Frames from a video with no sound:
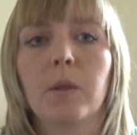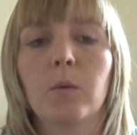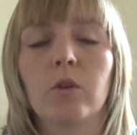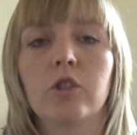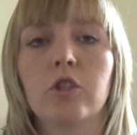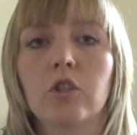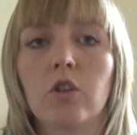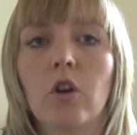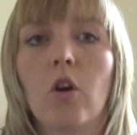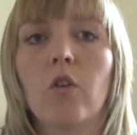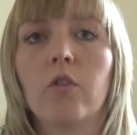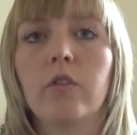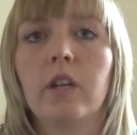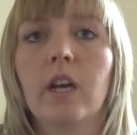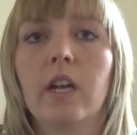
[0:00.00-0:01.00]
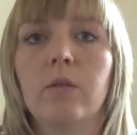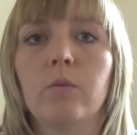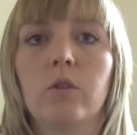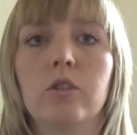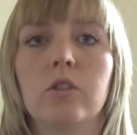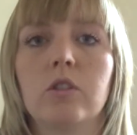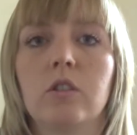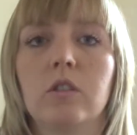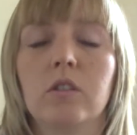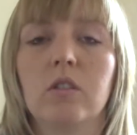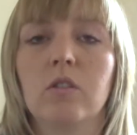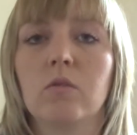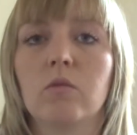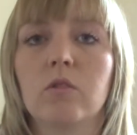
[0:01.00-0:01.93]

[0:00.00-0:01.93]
what you're on and what, you know,